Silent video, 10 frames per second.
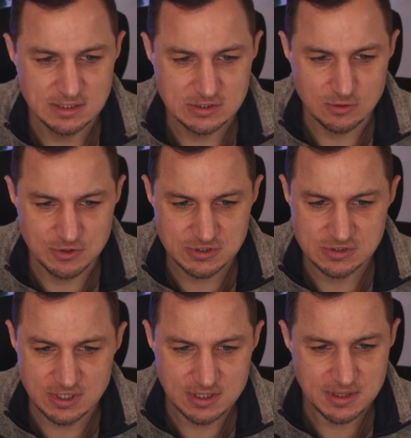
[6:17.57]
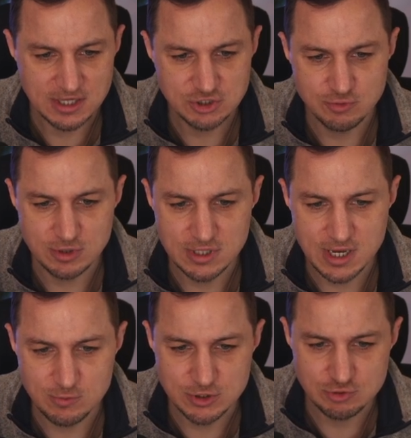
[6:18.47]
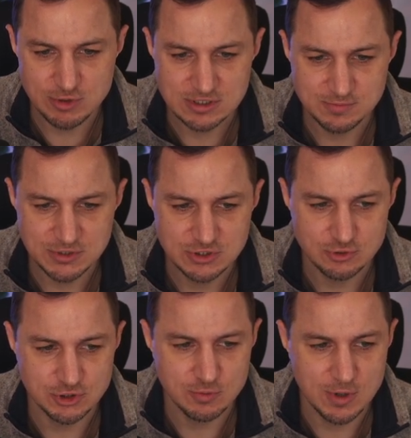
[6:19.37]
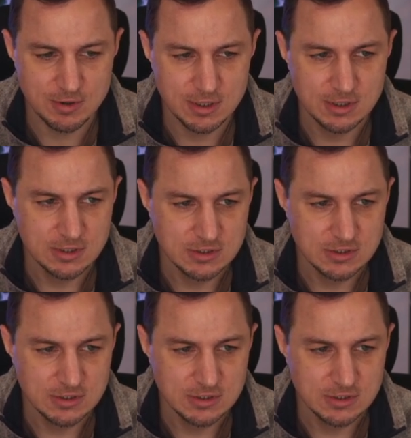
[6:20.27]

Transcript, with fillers: So this is the natural language recipe search query.